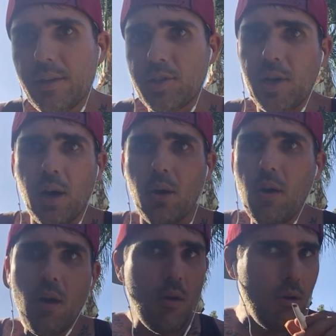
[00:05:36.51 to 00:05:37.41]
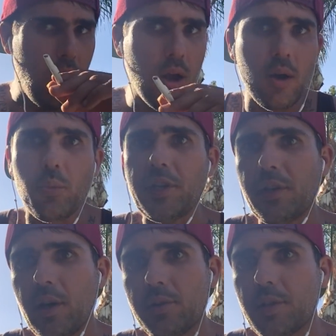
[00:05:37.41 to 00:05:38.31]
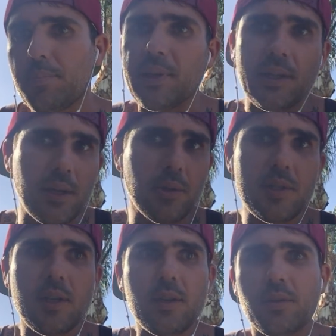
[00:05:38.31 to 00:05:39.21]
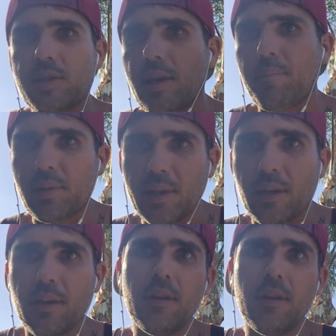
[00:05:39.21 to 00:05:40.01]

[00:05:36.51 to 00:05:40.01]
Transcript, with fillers: So when you go to plead guilty, it'll say plea.